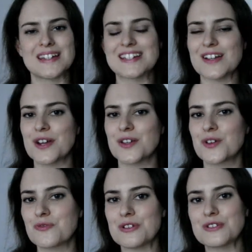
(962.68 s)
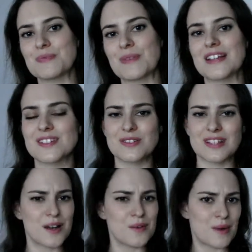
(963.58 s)
and it did kind of confuse me, because I was
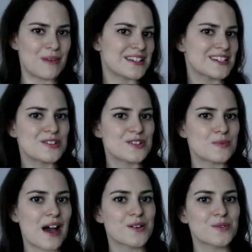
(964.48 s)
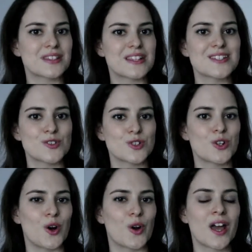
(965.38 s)
like, am I meant to use a powder with this or
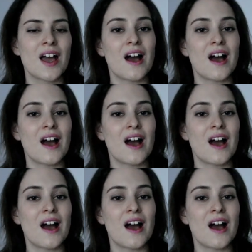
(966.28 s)
not?